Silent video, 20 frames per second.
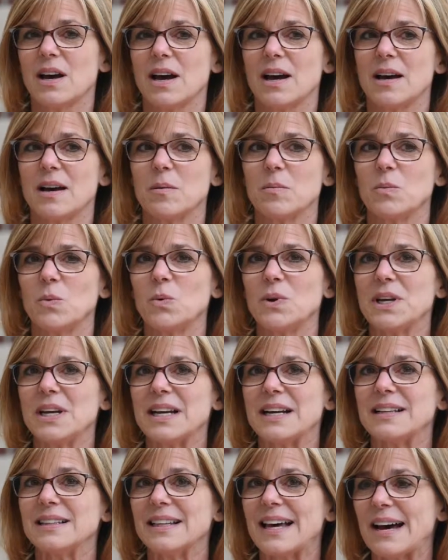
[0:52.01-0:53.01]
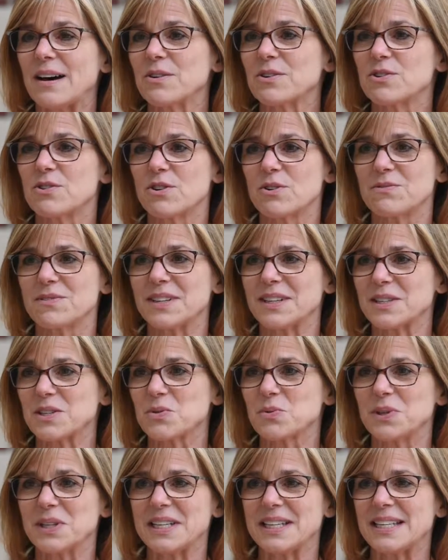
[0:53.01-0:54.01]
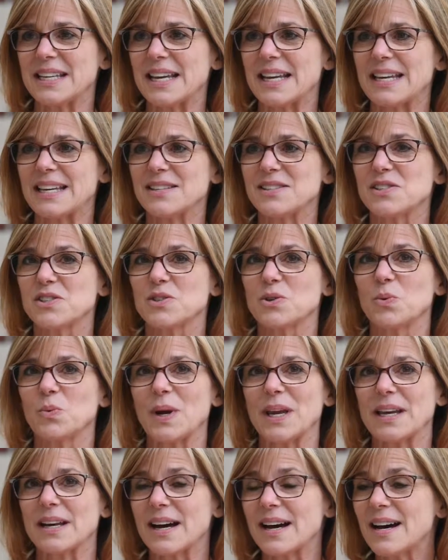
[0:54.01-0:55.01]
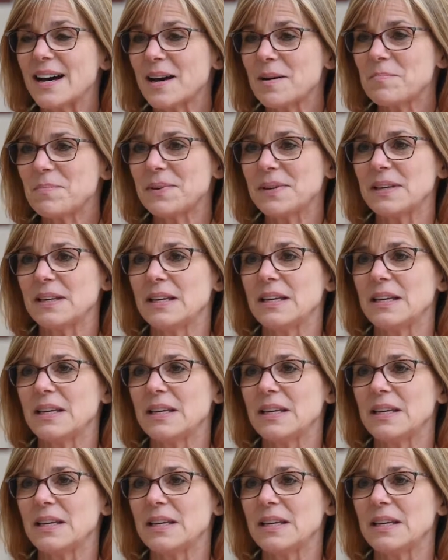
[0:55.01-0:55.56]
we allowed her over that 20 days to wake up,